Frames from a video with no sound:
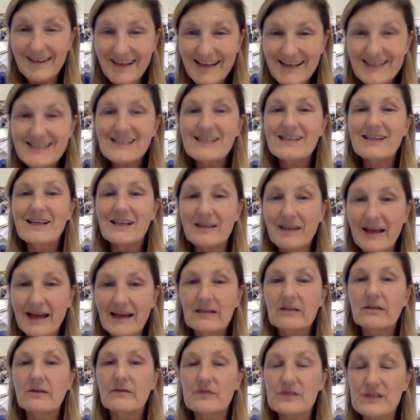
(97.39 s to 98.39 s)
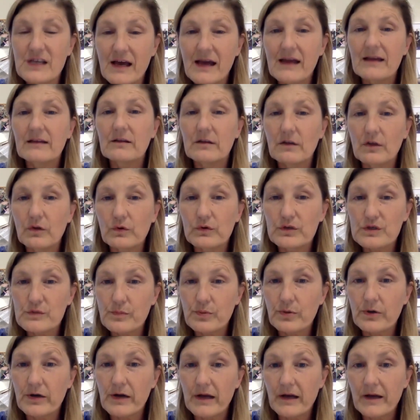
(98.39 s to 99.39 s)
least the length of saying the Lord's
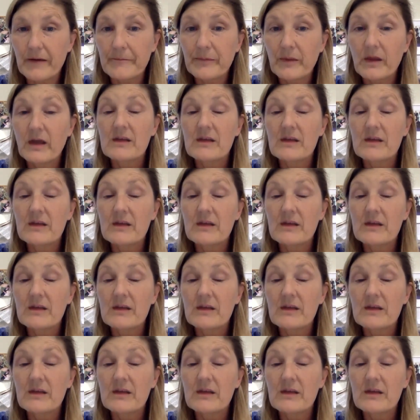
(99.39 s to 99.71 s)
Prayer.